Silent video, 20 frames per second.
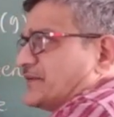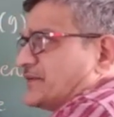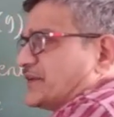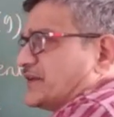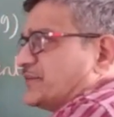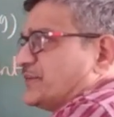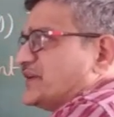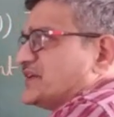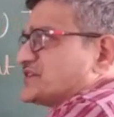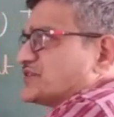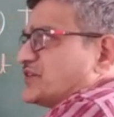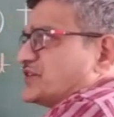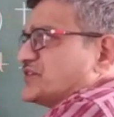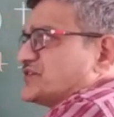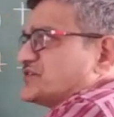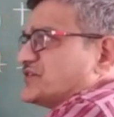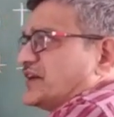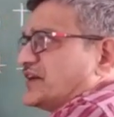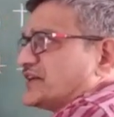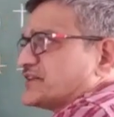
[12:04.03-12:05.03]
Okay, based on
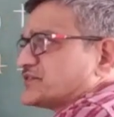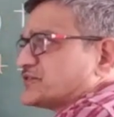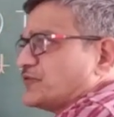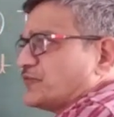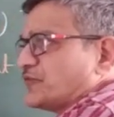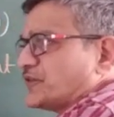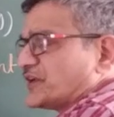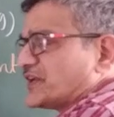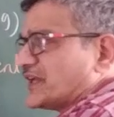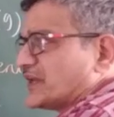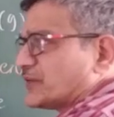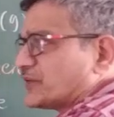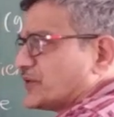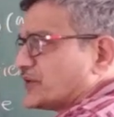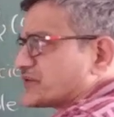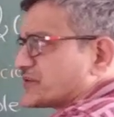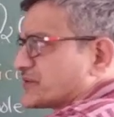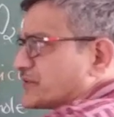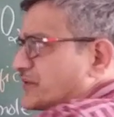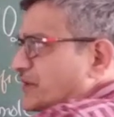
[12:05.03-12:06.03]
this, let us go for
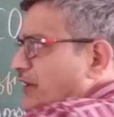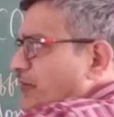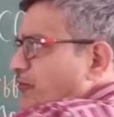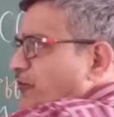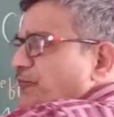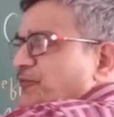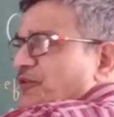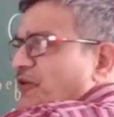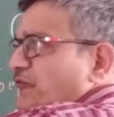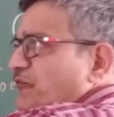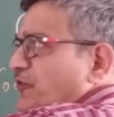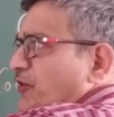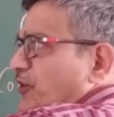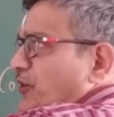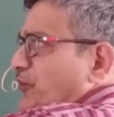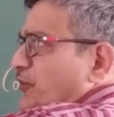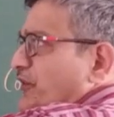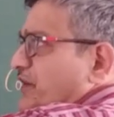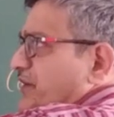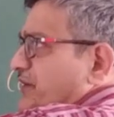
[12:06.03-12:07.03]
calculation. I hope you have
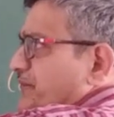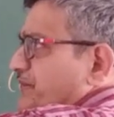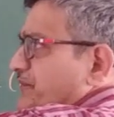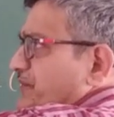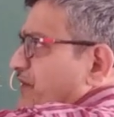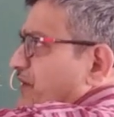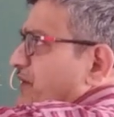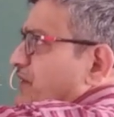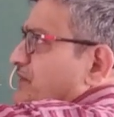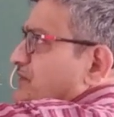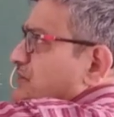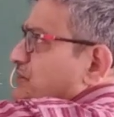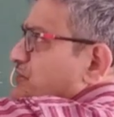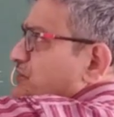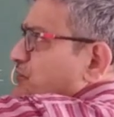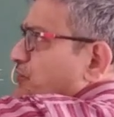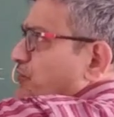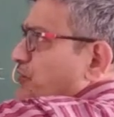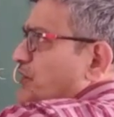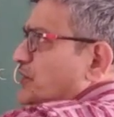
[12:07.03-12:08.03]
followed here. So
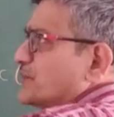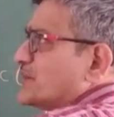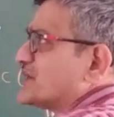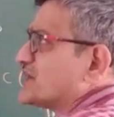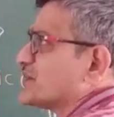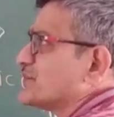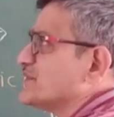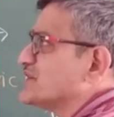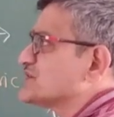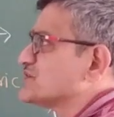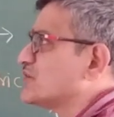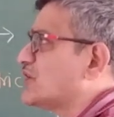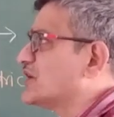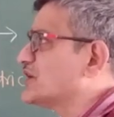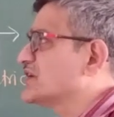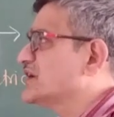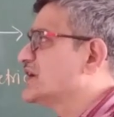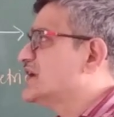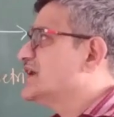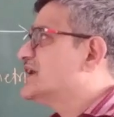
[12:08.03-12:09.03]
stoichiometry means what?